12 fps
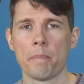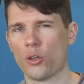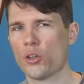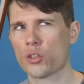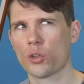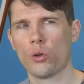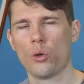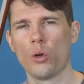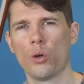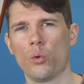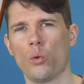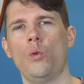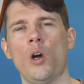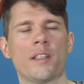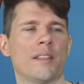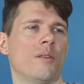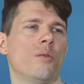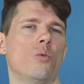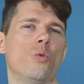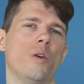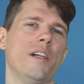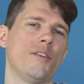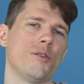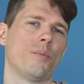but also what
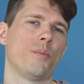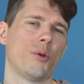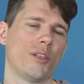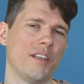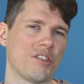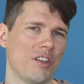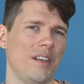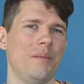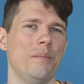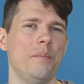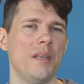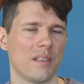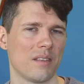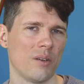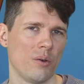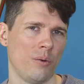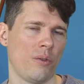will you potentially miss